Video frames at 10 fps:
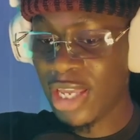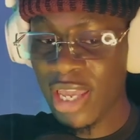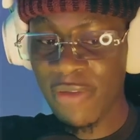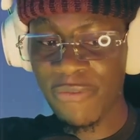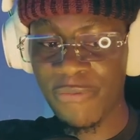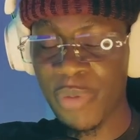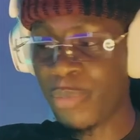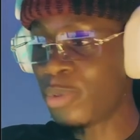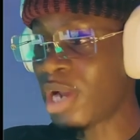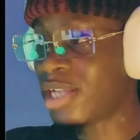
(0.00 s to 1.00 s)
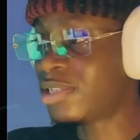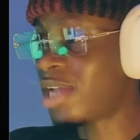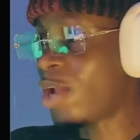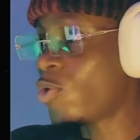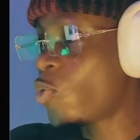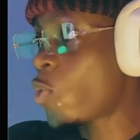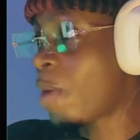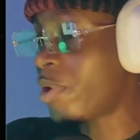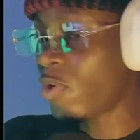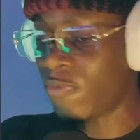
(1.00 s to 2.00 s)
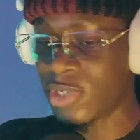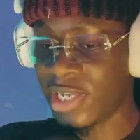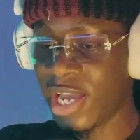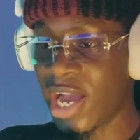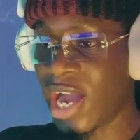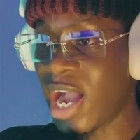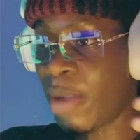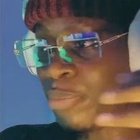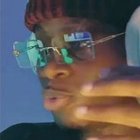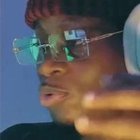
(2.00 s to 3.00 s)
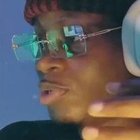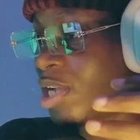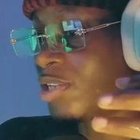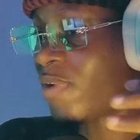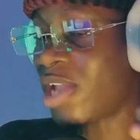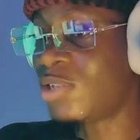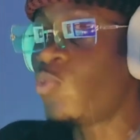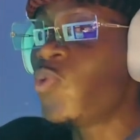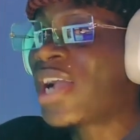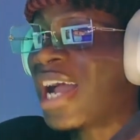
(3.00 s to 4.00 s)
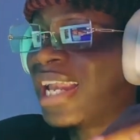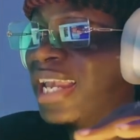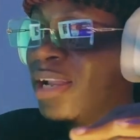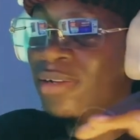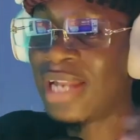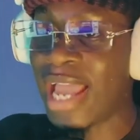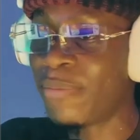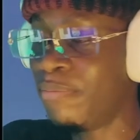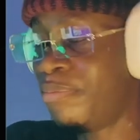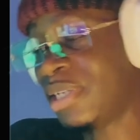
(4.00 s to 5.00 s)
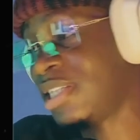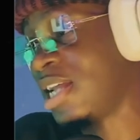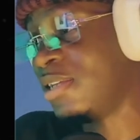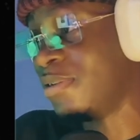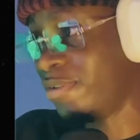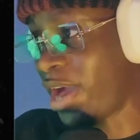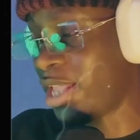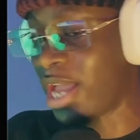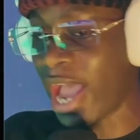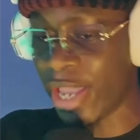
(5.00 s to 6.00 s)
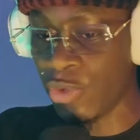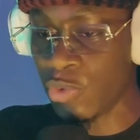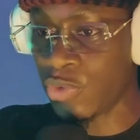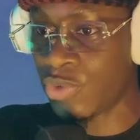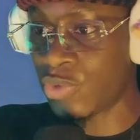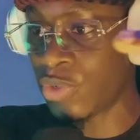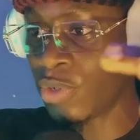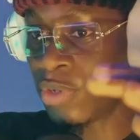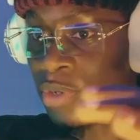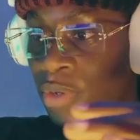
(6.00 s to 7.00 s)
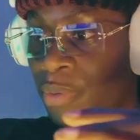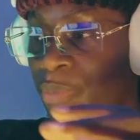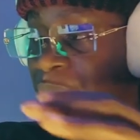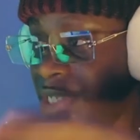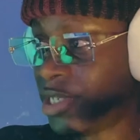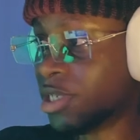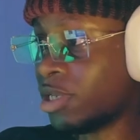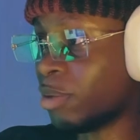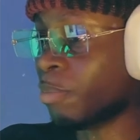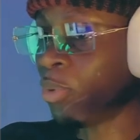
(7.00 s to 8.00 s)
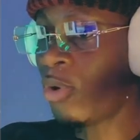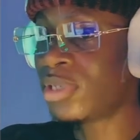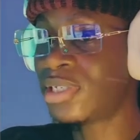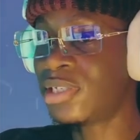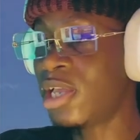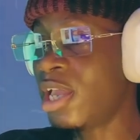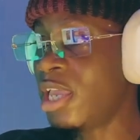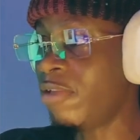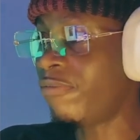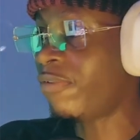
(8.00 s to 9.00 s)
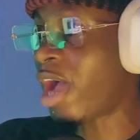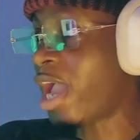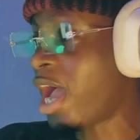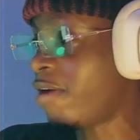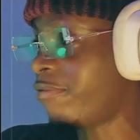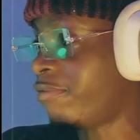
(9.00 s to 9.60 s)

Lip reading: if people that, I don't know how many of us here are Apple users, right? We can, like, personally, right? I use PC, but say if I have